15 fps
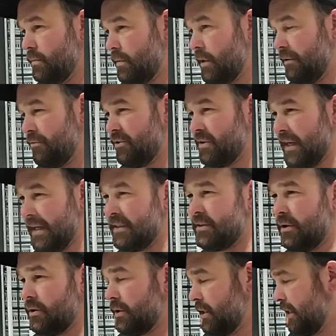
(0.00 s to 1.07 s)
If it takes
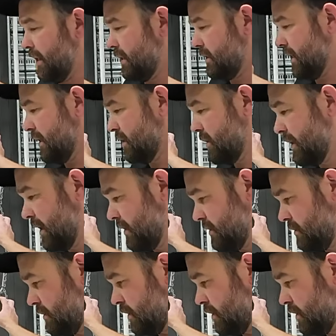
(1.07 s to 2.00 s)
longer to get down to that